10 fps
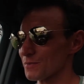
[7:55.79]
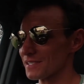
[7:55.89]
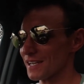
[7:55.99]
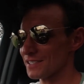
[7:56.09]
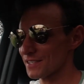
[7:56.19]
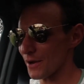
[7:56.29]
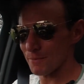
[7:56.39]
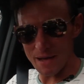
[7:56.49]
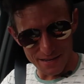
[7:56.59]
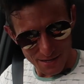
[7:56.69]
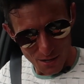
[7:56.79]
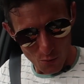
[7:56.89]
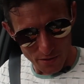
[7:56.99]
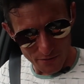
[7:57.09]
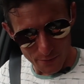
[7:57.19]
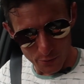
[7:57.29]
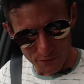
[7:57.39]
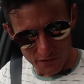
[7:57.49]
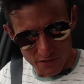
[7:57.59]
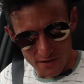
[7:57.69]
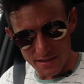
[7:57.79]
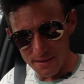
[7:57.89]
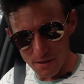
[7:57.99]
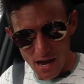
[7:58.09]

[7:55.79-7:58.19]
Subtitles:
Mercedes going back, whether I would have designed that.